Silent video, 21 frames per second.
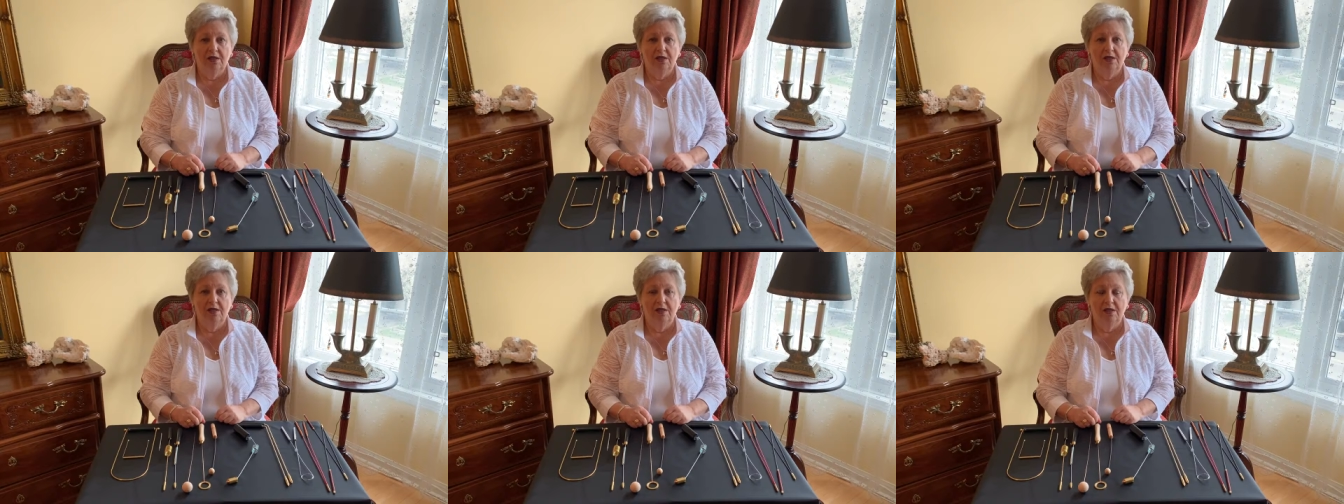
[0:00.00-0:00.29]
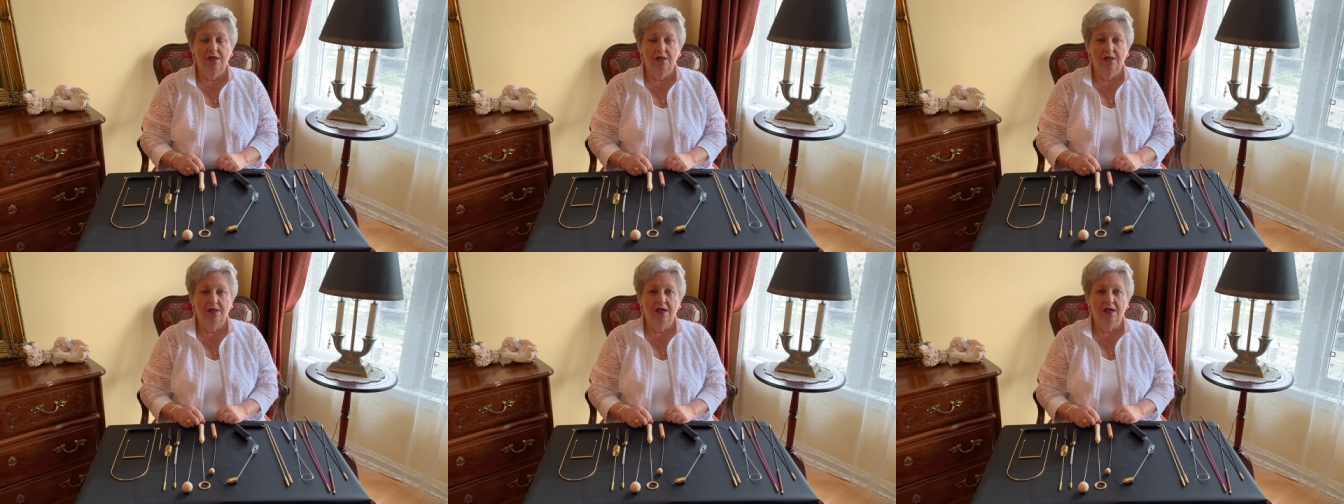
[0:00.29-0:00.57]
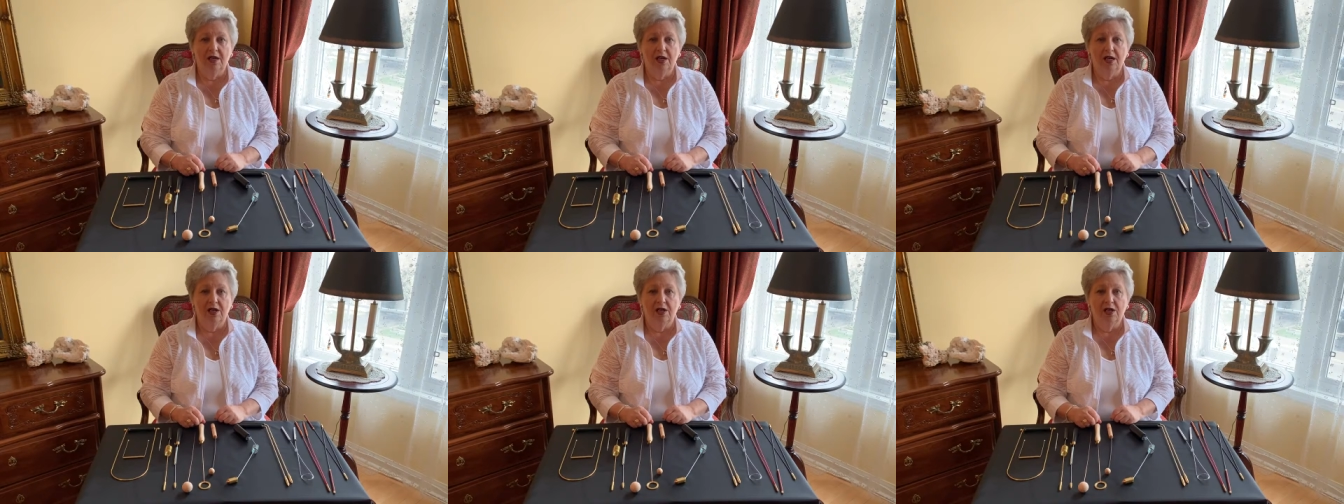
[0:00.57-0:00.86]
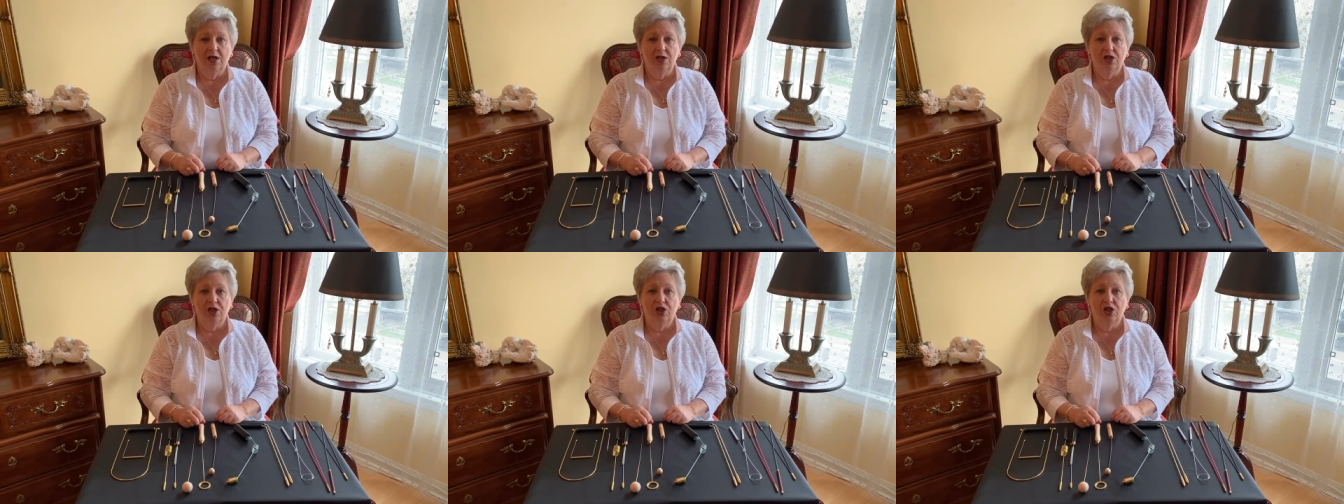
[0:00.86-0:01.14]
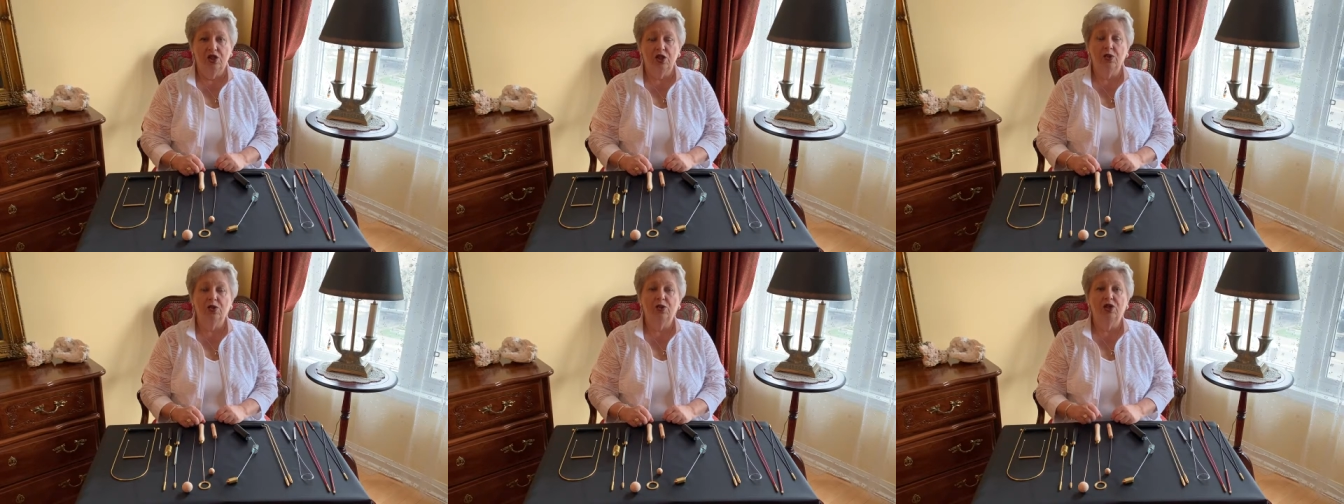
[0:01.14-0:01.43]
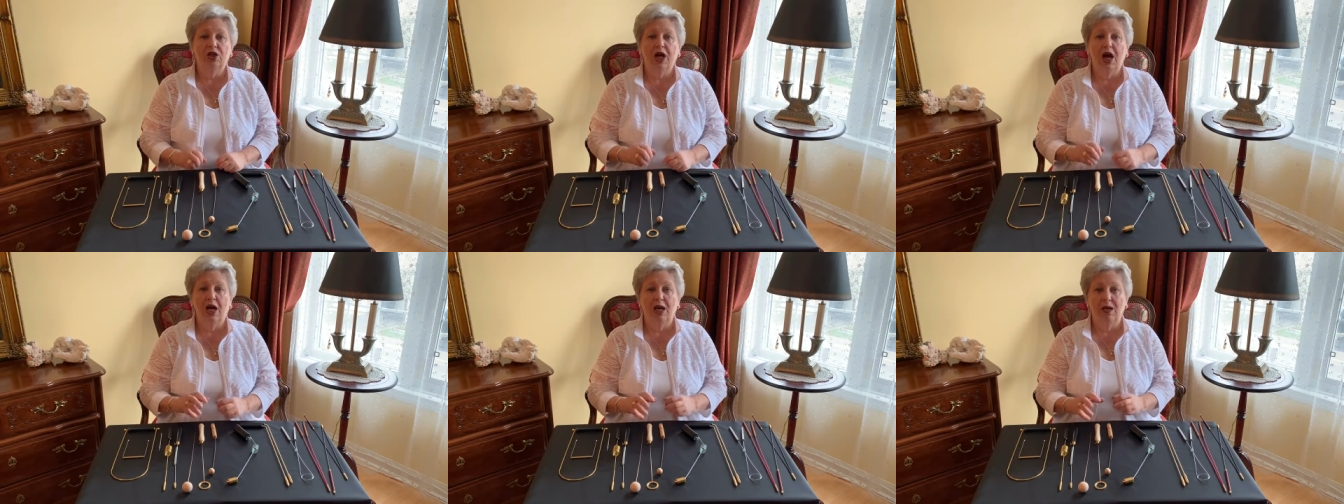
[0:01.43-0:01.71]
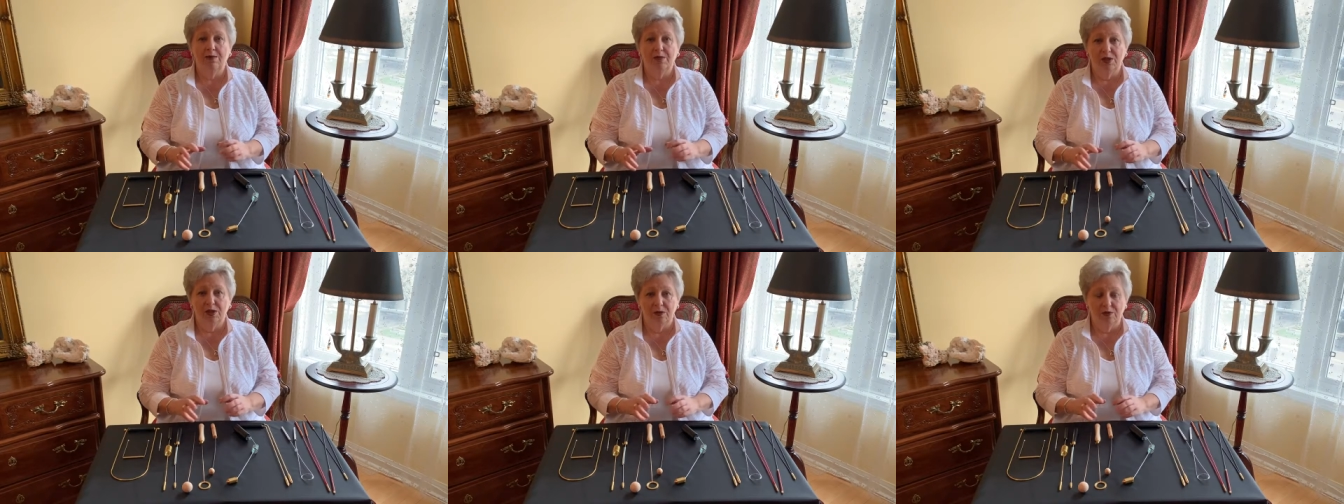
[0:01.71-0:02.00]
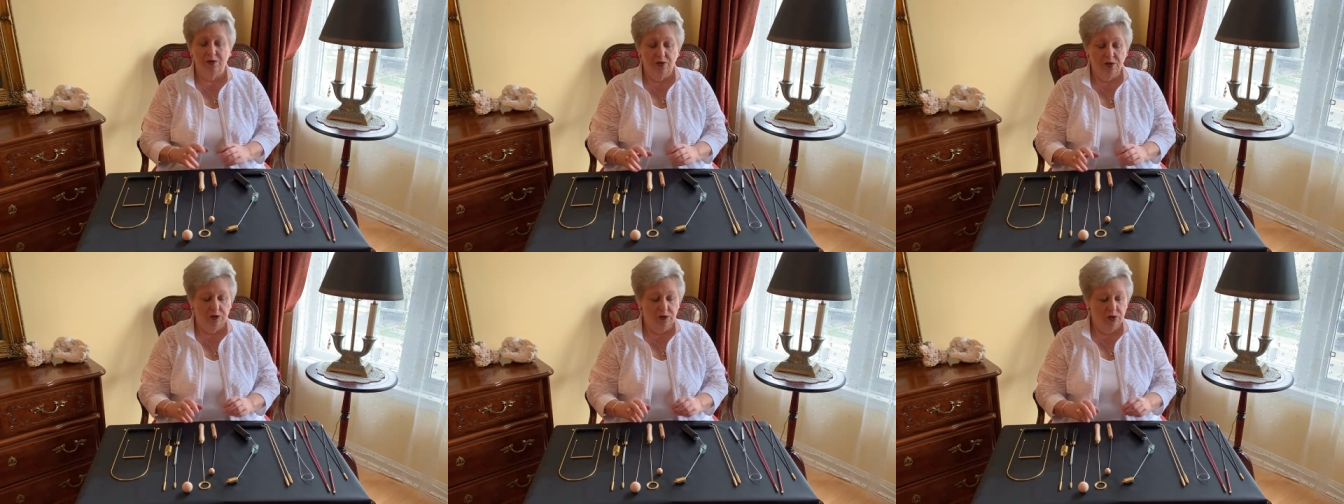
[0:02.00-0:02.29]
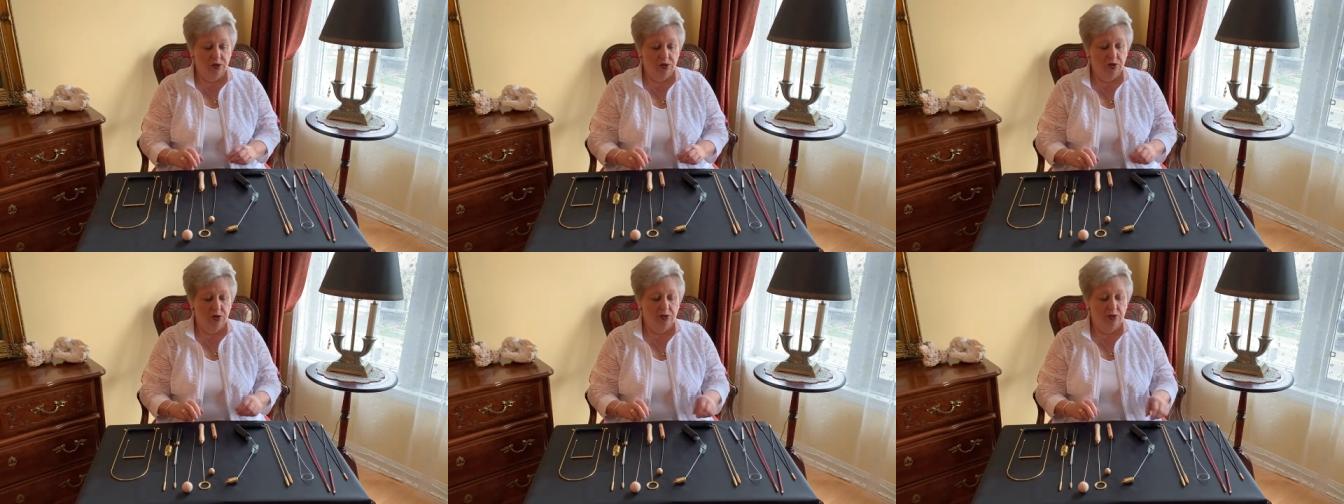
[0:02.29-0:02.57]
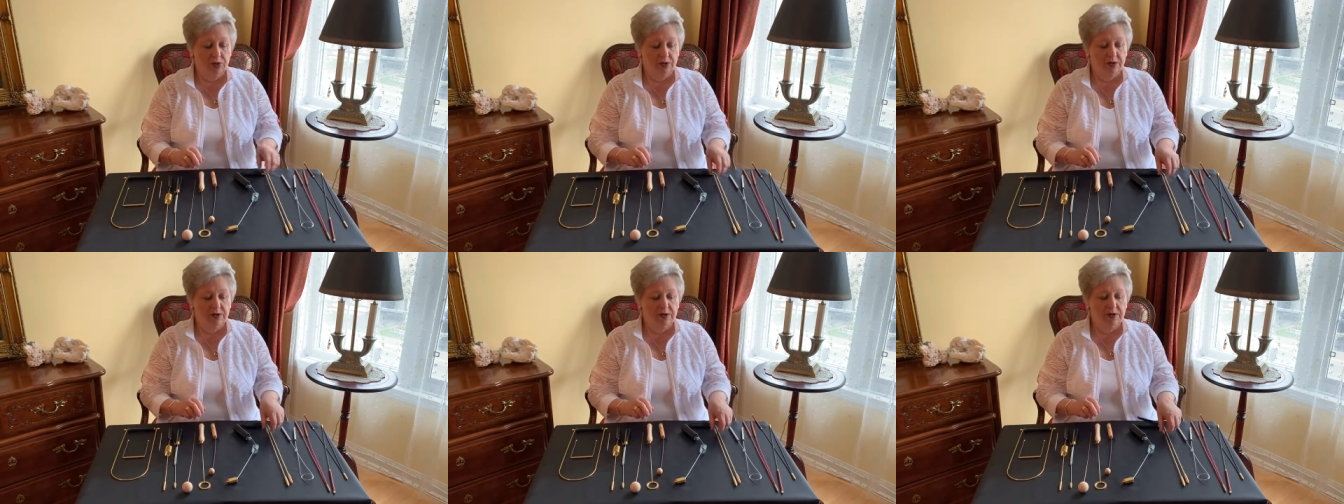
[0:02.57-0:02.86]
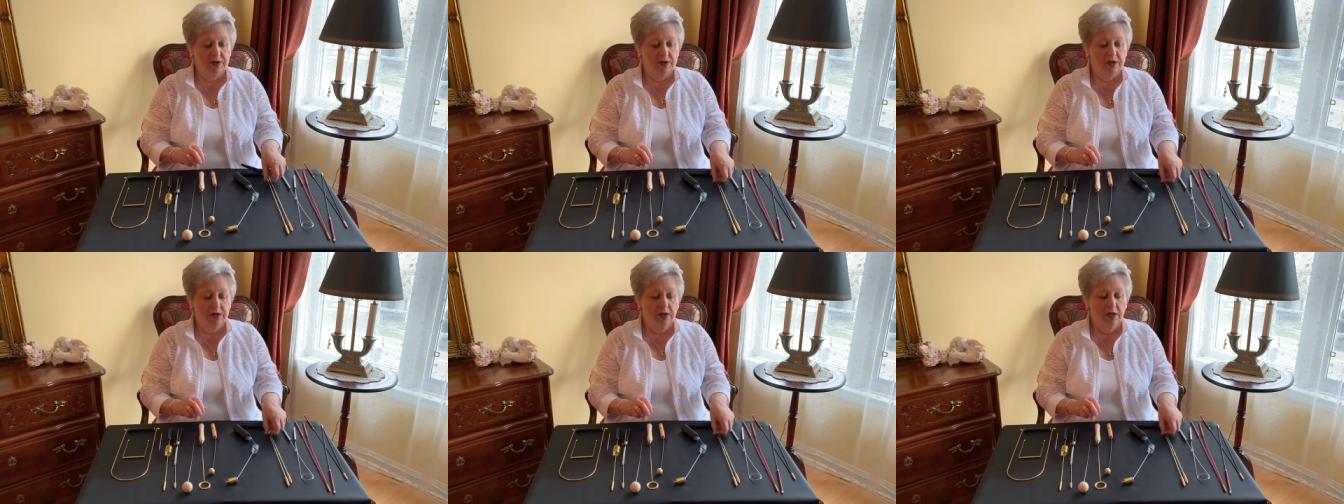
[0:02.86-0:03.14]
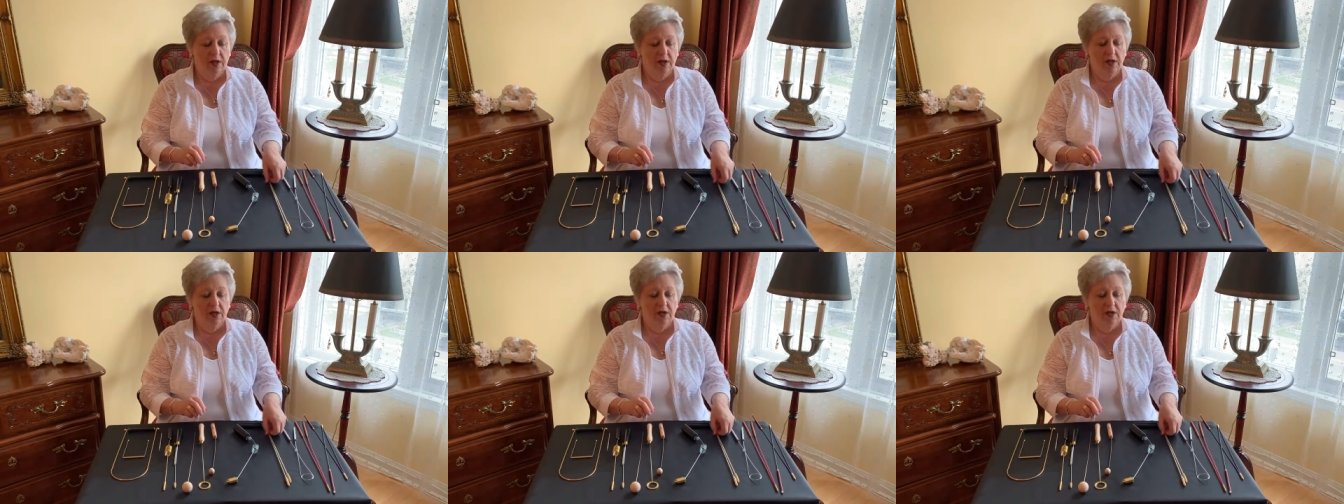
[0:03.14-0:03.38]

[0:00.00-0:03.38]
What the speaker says: there are two types of those tools.